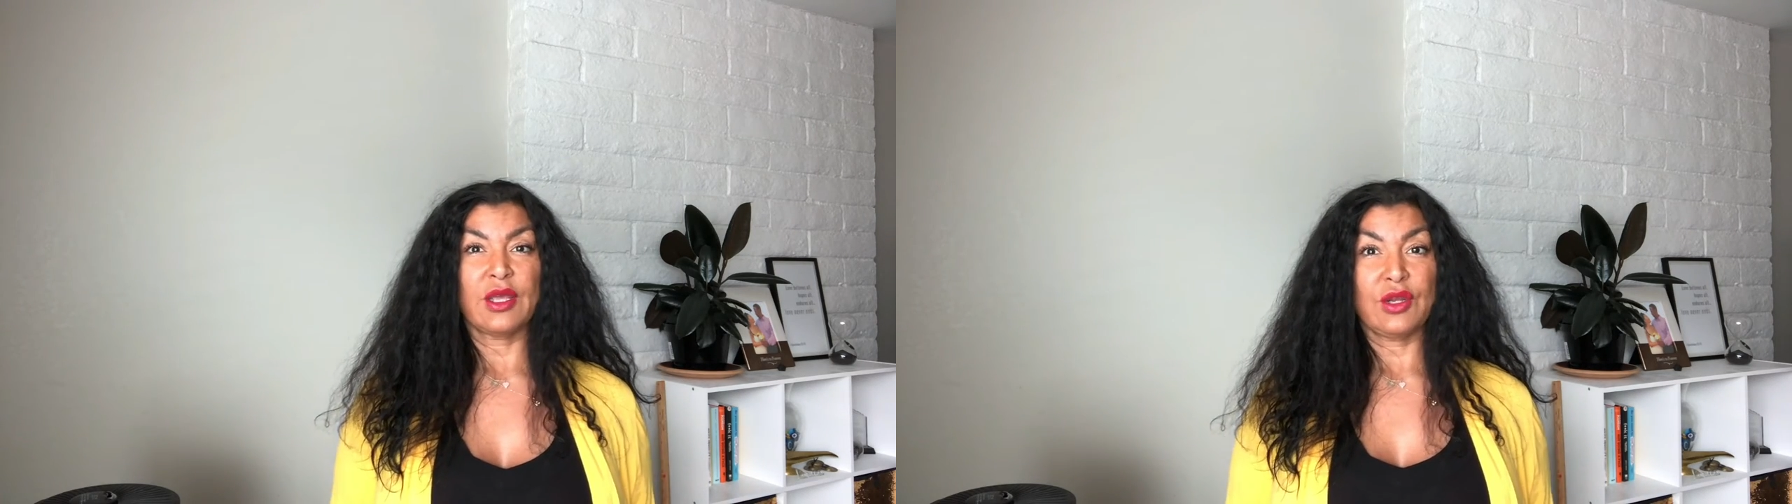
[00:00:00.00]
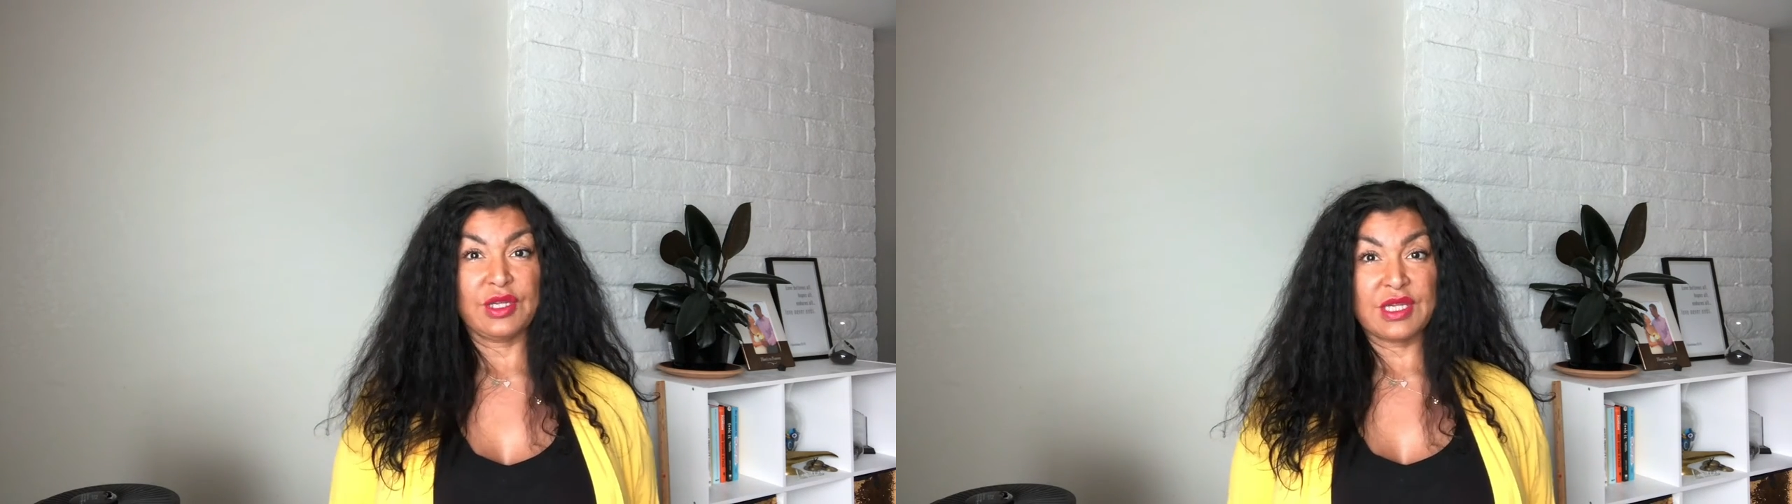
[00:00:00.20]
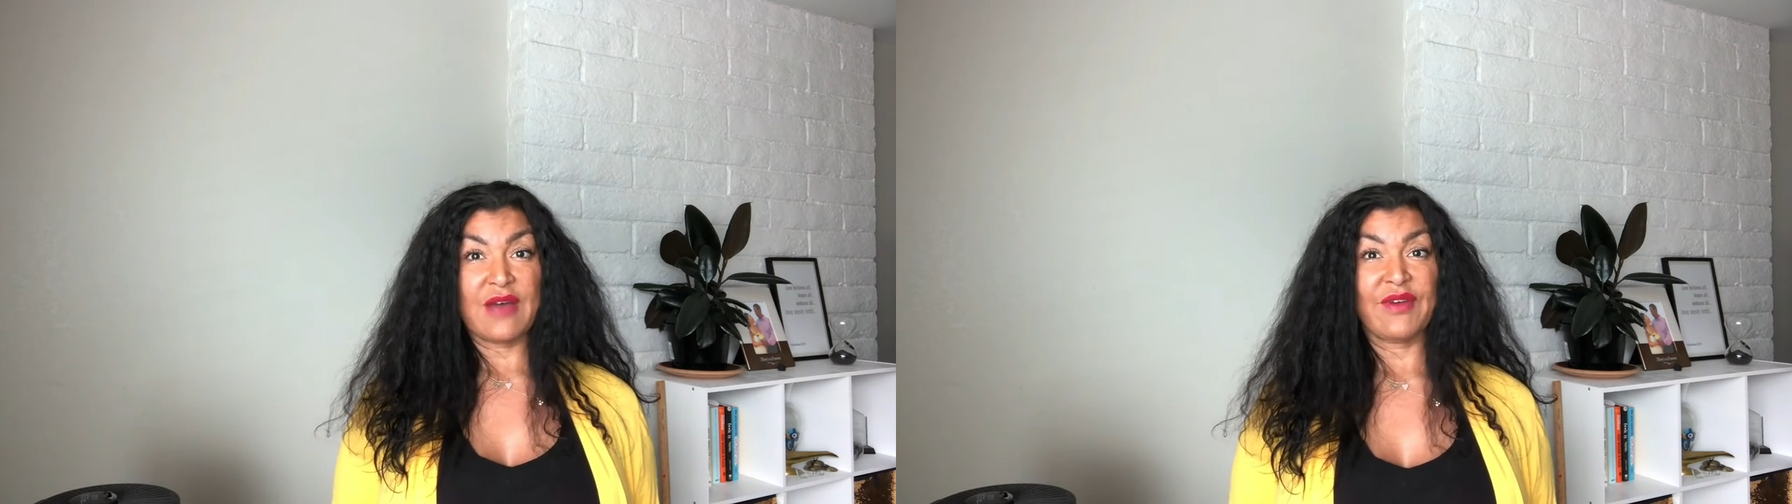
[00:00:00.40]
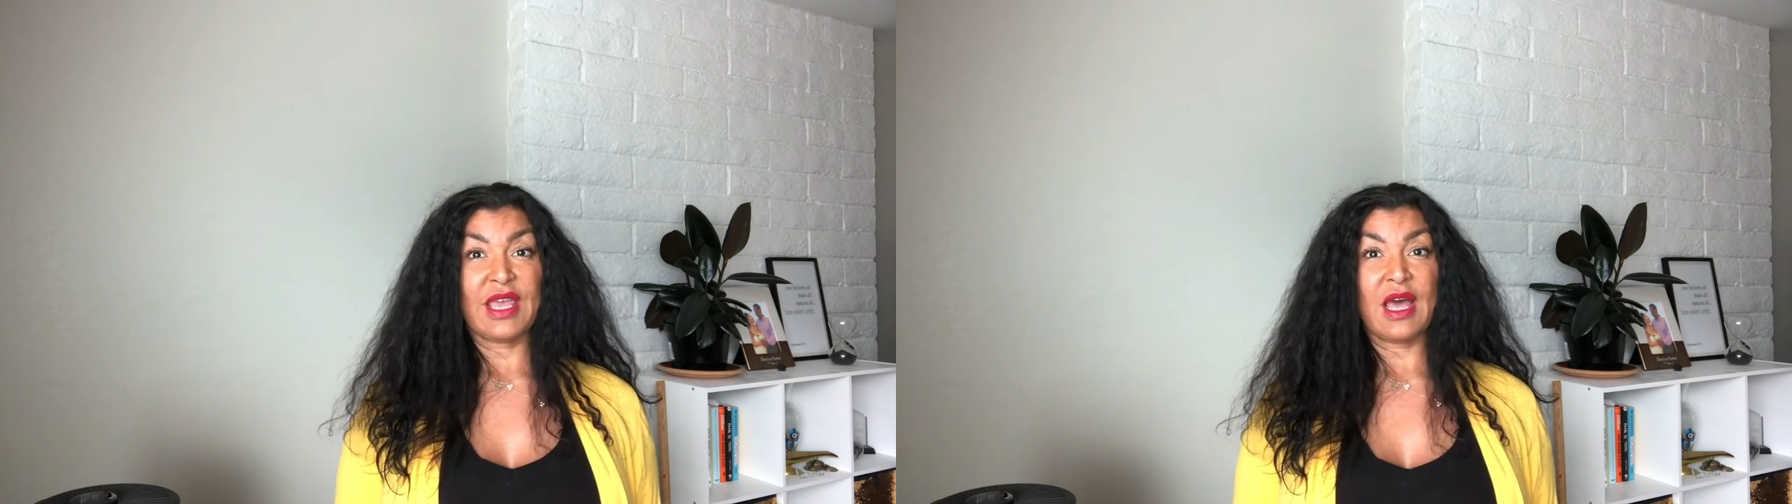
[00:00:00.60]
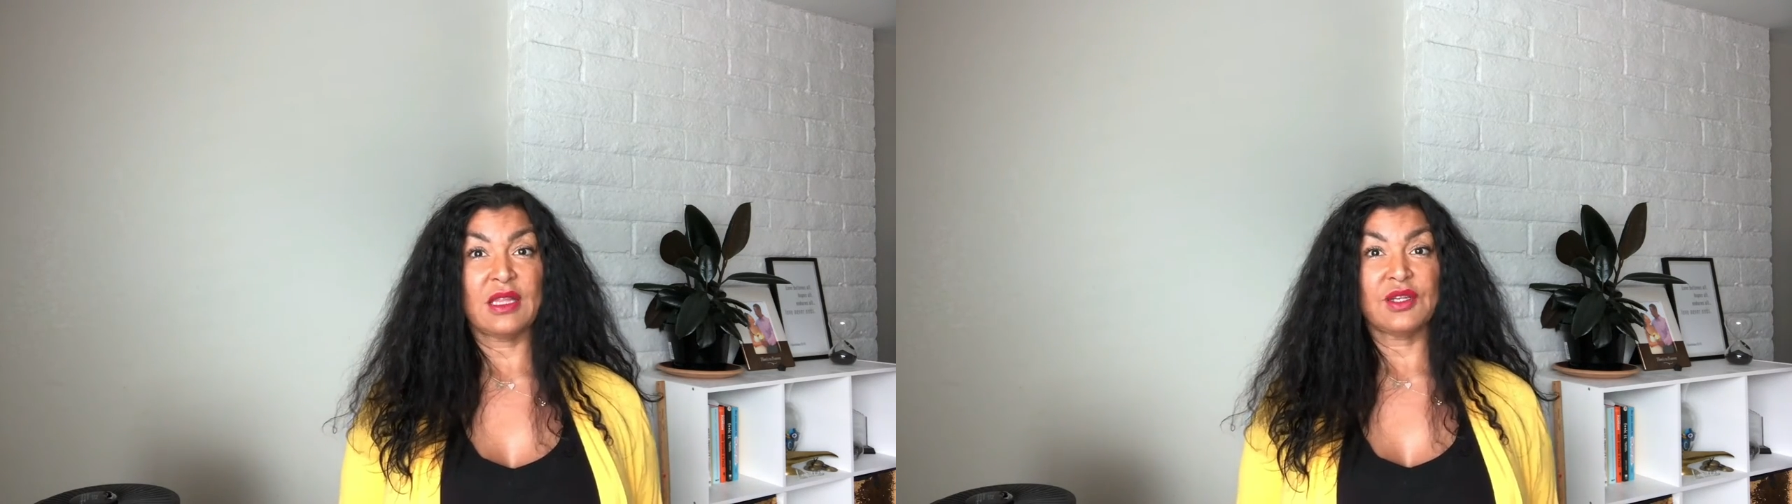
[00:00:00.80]
you need to have a
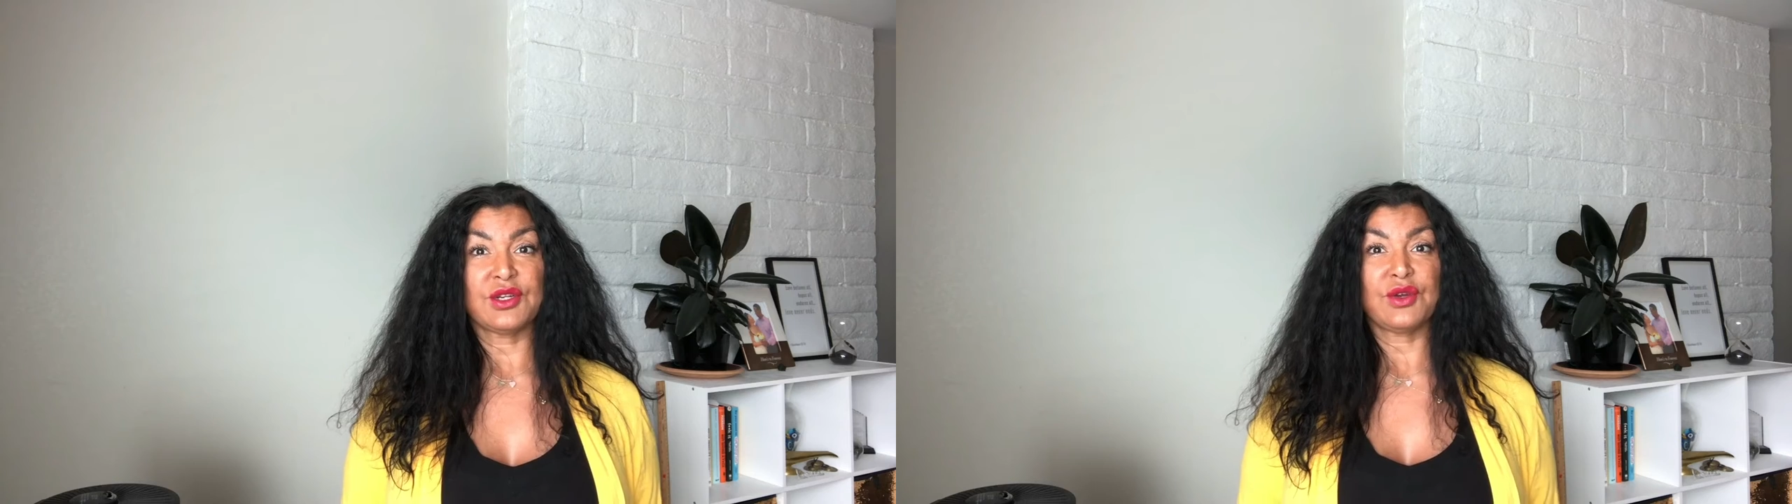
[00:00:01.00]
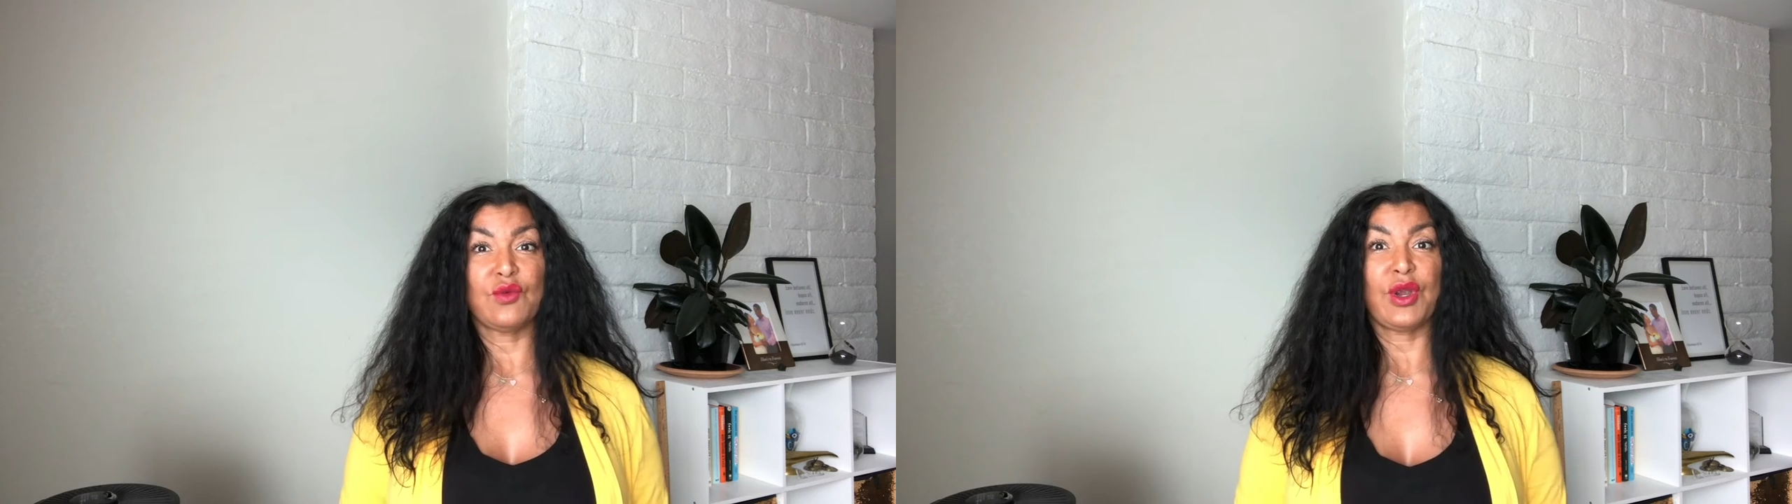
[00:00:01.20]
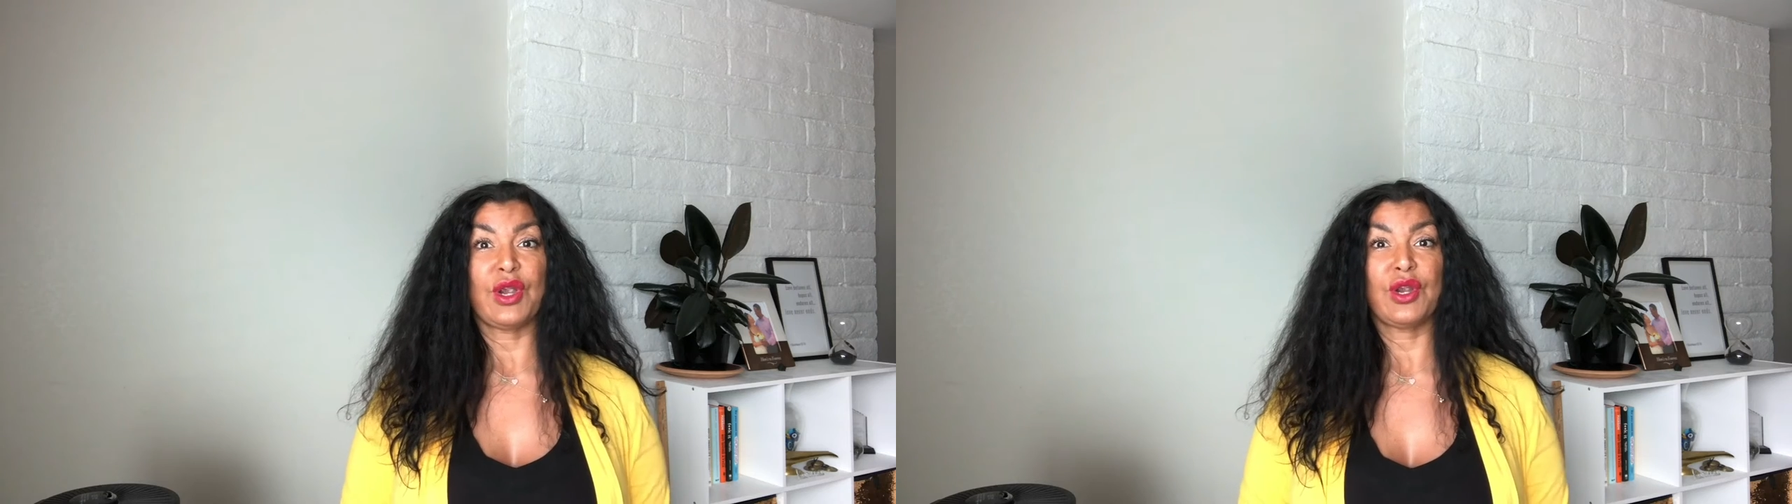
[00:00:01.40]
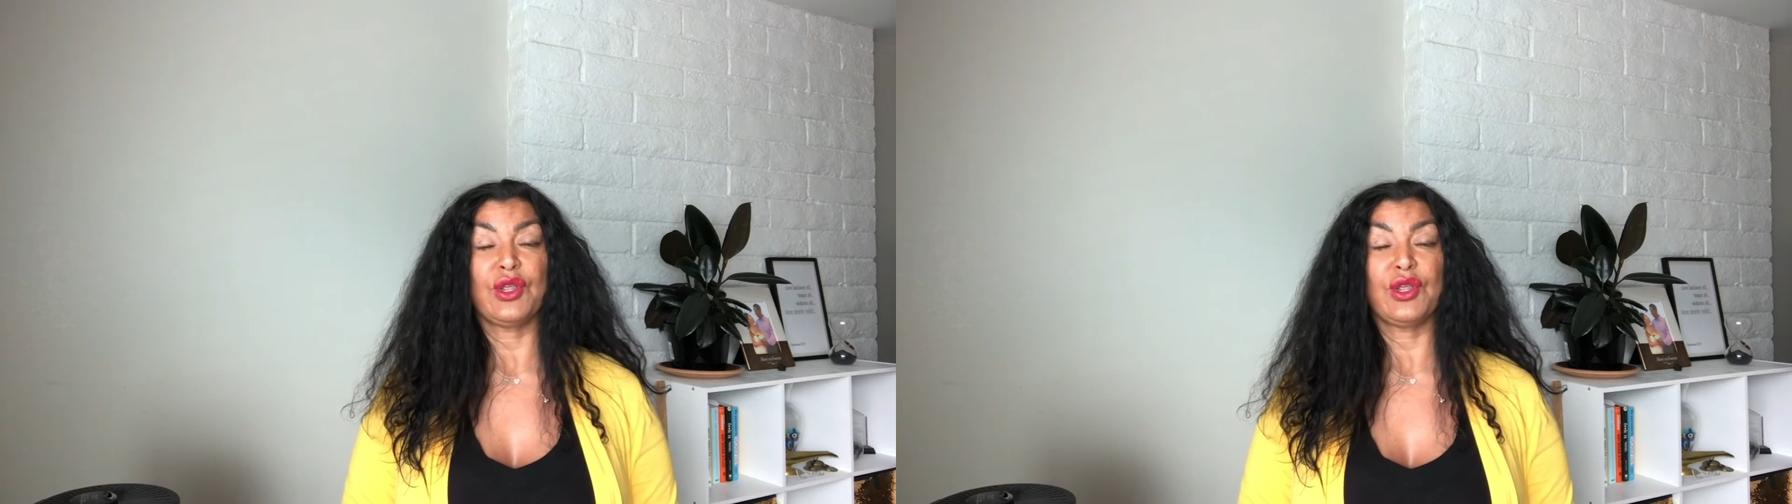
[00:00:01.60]
calendar where